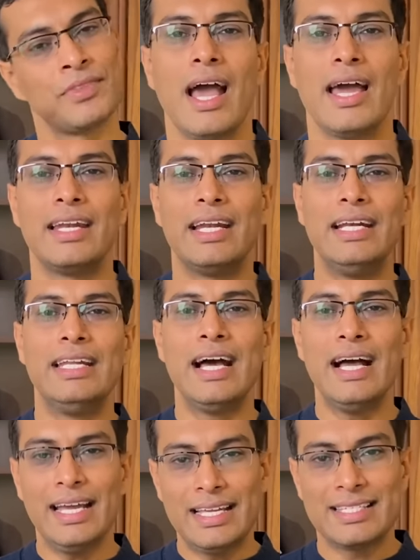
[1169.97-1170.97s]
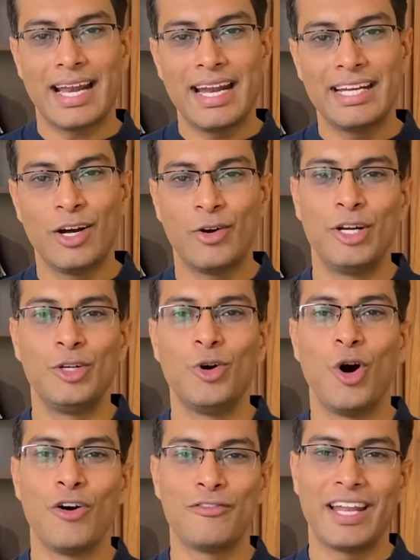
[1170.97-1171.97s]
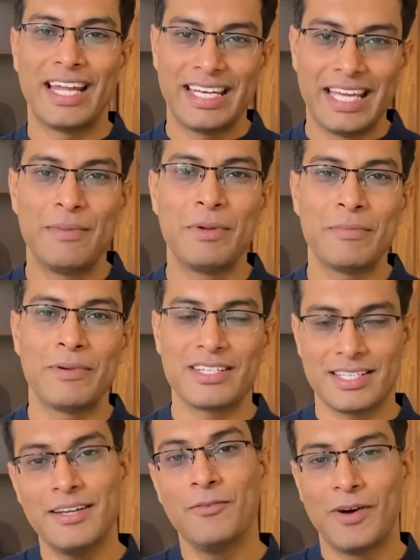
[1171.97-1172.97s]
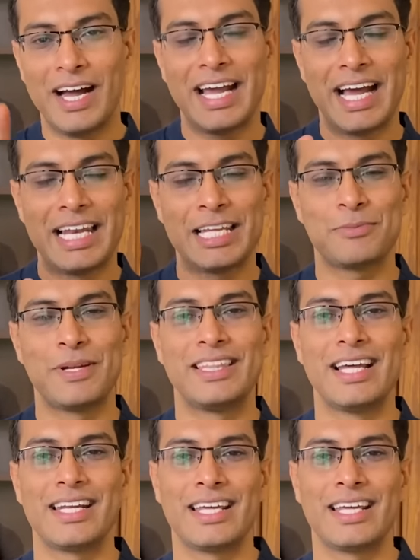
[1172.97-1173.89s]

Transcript: And India is right now into offline gaming per se. Why? I'll explain that